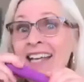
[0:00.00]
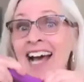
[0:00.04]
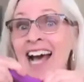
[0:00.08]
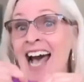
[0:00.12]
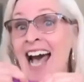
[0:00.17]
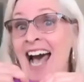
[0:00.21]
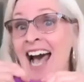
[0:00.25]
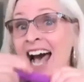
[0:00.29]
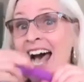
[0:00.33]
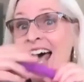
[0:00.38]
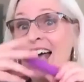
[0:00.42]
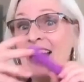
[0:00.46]

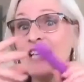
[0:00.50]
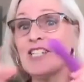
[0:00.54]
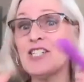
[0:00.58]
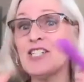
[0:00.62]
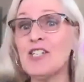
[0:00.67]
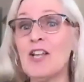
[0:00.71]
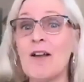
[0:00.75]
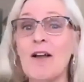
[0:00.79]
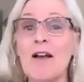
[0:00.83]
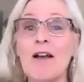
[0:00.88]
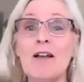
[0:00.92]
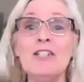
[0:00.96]
gosh.
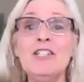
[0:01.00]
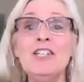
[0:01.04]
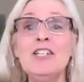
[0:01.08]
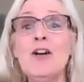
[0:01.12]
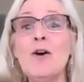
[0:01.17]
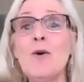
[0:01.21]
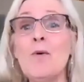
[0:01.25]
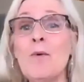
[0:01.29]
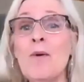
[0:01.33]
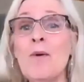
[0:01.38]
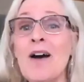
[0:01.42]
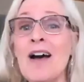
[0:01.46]
You
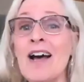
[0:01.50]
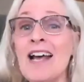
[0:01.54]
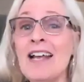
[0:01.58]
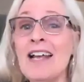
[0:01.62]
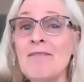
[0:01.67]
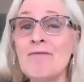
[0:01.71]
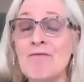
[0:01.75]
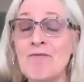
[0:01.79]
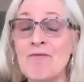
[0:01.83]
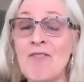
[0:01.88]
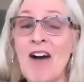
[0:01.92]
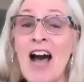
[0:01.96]
know
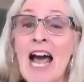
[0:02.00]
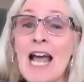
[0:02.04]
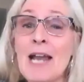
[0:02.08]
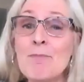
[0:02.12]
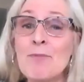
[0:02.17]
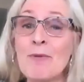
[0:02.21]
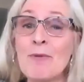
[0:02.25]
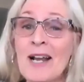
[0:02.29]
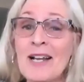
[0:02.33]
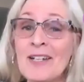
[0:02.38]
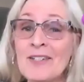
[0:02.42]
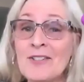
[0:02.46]
what?
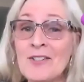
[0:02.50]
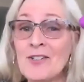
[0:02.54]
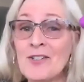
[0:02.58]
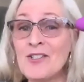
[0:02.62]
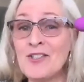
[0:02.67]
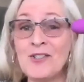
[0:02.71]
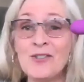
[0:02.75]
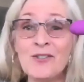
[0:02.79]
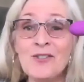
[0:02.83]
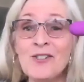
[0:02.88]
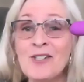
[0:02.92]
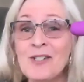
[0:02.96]
Vibrators
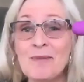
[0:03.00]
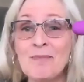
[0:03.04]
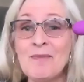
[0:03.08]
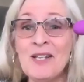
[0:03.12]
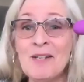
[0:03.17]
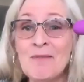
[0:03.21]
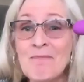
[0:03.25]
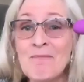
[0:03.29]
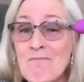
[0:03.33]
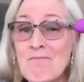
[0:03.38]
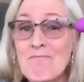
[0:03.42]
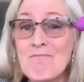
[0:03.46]
used to
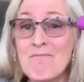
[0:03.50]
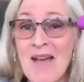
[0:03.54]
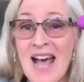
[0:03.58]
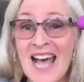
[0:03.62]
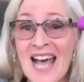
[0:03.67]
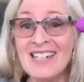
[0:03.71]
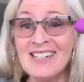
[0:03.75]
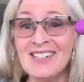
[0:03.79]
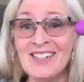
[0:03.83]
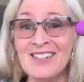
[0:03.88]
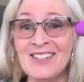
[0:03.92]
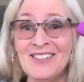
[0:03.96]
be
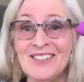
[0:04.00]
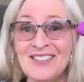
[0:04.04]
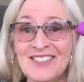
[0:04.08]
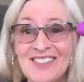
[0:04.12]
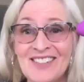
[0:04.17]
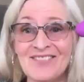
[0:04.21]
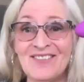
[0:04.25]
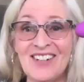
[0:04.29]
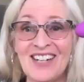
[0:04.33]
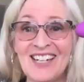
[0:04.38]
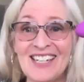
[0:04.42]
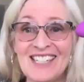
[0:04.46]
medical
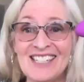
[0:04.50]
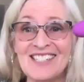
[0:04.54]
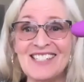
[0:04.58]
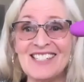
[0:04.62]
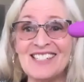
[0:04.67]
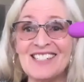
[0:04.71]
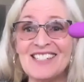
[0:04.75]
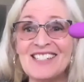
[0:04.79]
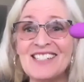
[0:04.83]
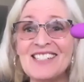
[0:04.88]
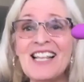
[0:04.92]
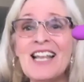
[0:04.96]

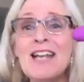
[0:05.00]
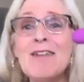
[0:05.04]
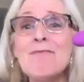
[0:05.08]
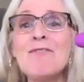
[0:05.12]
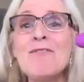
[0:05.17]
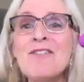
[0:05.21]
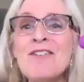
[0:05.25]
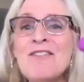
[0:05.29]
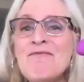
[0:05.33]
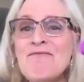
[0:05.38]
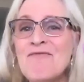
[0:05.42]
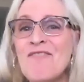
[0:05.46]
devices. They
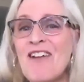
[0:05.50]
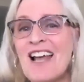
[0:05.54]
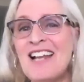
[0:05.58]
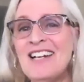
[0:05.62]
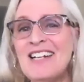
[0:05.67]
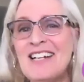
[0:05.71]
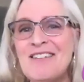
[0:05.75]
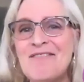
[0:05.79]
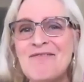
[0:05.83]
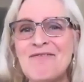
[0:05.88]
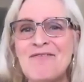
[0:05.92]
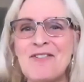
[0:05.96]
were
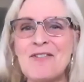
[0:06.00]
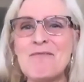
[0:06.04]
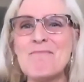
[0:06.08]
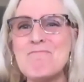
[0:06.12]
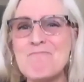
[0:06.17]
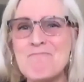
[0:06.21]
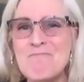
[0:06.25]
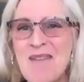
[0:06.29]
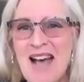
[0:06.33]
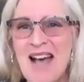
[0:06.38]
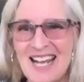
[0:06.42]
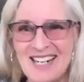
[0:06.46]
invented for
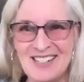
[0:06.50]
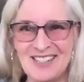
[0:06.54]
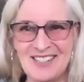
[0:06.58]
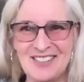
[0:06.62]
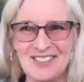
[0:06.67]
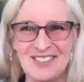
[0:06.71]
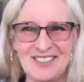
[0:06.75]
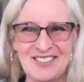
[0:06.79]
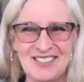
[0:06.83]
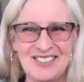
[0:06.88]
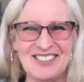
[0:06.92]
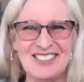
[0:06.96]

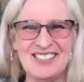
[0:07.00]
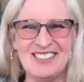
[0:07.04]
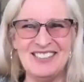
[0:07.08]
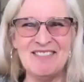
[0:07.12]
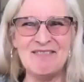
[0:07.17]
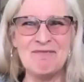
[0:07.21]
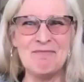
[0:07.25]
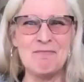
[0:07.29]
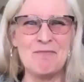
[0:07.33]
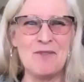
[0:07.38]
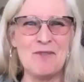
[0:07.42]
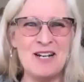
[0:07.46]
medical
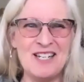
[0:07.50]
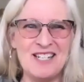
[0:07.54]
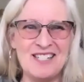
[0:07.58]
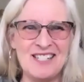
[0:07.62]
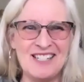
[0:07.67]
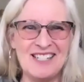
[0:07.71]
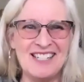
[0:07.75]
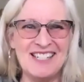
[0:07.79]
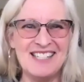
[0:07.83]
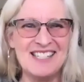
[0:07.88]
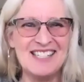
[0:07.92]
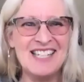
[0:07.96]

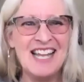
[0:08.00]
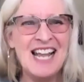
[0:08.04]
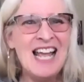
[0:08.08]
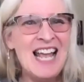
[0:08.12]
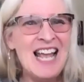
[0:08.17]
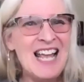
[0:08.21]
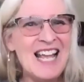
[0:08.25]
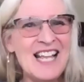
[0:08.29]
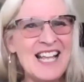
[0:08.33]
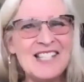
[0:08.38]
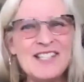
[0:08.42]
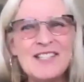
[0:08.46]
reasons.
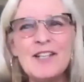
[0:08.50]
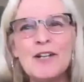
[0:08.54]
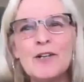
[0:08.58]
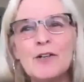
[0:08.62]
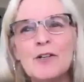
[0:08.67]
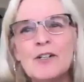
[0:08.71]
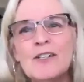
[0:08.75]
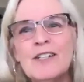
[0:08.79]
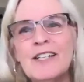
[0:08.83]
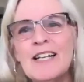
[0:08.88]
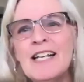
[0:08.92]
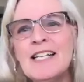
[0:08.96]
They're
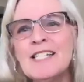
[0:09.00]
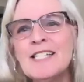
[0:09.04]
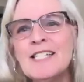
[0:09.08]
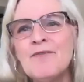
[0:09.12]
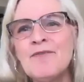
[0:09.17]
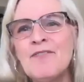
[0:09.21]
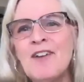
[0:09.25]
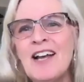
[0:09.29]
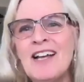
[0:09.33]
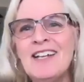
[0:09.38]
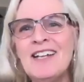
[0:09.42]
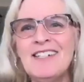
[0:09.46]

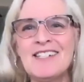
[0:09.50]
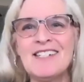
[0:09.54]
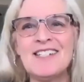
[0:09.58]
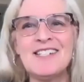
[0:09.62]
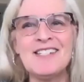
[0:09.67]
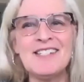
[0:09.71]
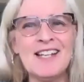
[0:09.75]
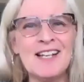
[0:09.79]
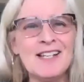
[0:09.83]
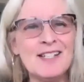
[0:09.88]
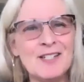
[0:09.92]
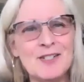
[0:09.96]
classified as
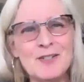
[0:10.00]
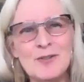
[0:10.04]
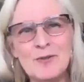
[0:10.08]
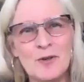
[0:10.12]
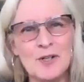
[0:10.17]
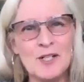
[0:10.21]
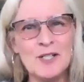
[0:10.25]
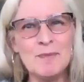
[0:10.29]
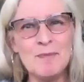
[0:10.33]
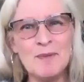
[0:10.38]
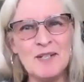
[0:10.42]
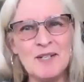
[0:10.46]
sex
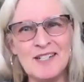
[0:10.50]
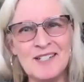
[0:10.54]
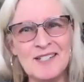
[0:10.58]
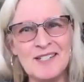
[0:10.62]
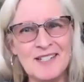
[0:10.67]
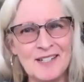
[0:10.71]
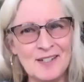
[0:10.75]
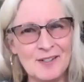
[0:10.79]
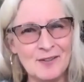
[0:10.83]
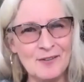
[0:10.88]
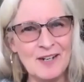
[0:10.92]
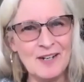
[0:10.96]
toys because
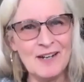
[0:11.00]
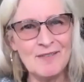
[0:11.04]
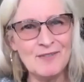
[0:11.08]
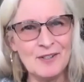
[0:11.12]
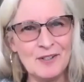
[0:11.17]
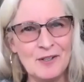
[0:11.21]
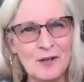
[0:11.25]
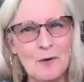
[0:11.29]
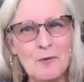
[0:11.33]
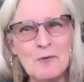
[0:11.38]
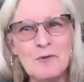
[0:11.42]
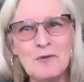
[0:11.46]
they don't have to
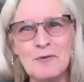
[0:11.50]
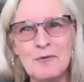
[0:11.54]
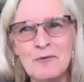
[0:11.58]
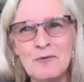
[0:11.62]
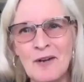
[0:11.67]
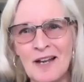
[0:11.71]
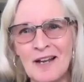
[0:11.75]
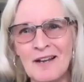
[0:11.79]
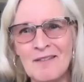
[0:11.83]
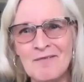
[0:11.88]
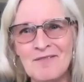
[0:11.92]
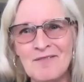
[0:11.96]
go through
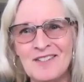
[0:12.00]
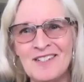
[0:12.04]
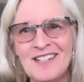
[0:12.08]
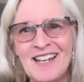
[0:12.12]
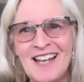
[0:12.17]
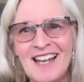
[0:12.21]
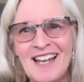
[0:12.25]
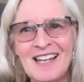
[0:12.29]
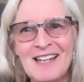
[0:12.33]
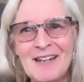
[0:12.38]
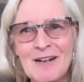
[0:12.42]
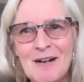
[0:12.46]

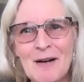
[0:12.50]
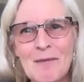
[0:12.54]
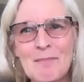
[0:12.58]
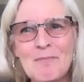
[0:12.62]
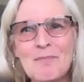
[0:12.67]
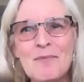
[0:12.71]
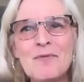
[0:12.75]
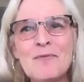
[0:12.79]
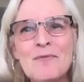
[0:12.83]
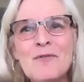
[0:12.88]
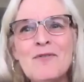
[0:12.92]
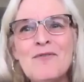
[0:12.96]
FDA
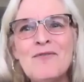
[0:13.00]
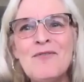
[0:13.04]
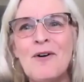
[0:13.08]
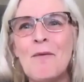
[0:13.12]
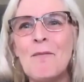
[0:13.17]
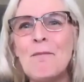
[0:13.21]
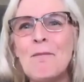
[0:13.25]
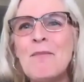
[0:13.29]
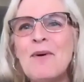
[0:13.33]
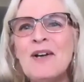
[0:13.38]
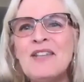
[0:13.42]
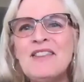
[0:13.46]

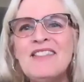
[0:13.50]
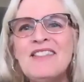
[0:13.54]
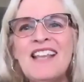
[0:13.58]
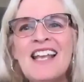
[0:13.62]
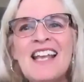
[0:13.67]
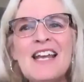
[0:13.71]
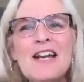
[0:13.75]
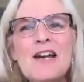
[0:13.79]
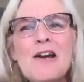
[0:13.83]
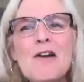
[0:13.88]
approval, but they're